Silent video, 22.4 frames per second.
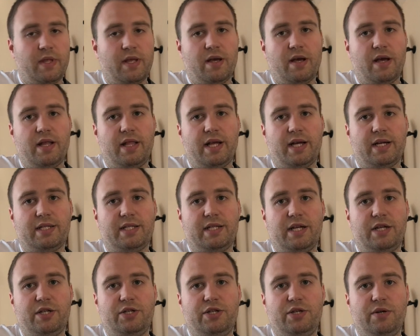And that's
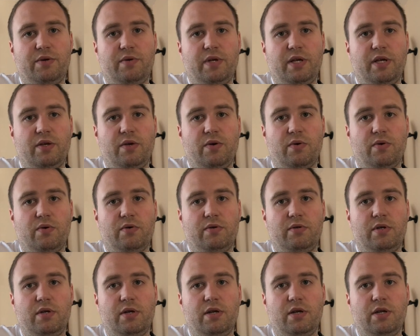then tuning your
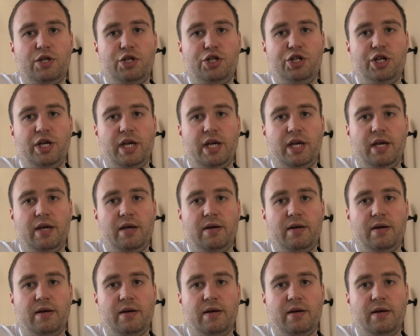G.